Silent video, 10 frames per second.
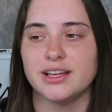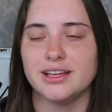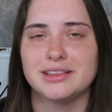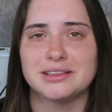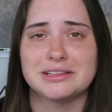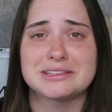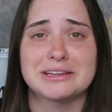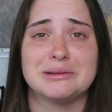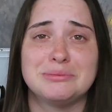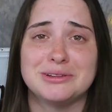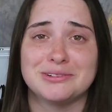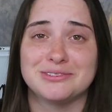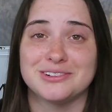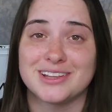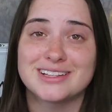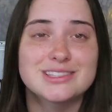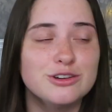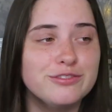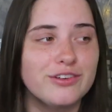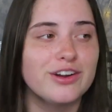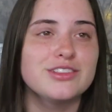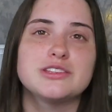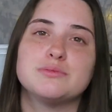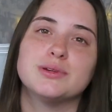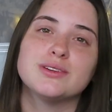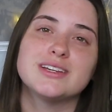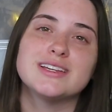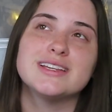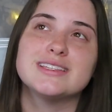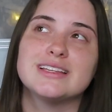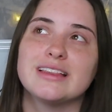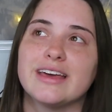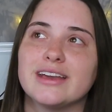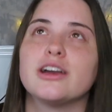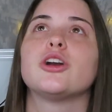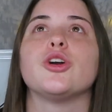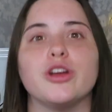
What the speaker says: And I think that's kind of beautiful. Like so far, this building isn't like